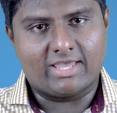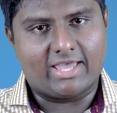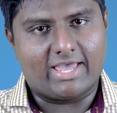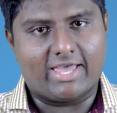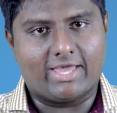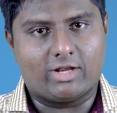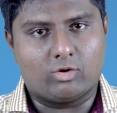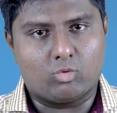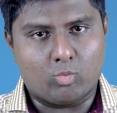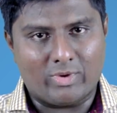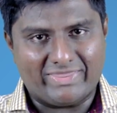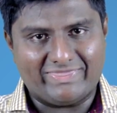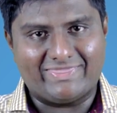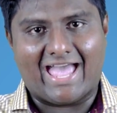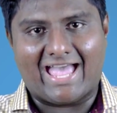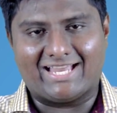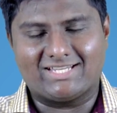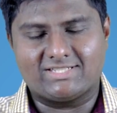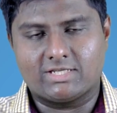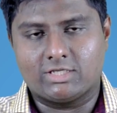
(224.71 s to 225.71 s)
And with
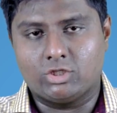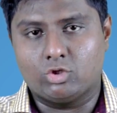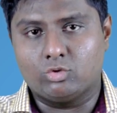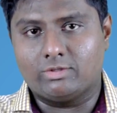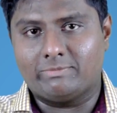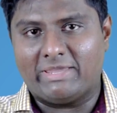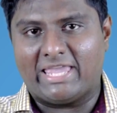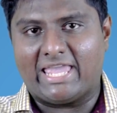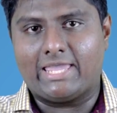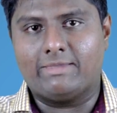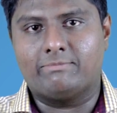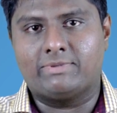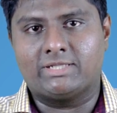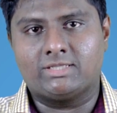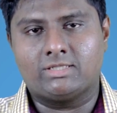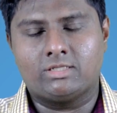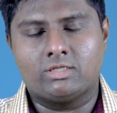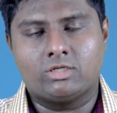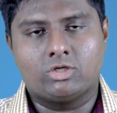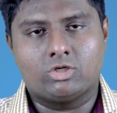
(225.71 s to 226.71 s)
that, you will be
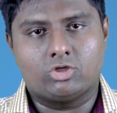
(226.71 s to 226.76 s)
able